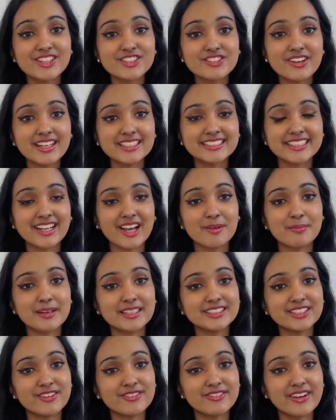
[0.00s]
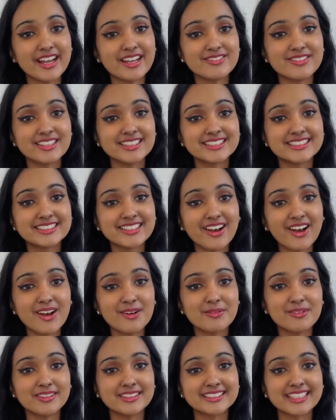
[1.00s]
dressing up as your favourite
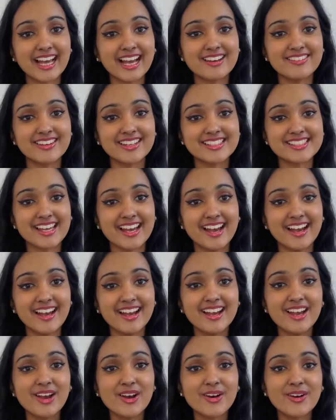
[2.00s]
Star Wars character,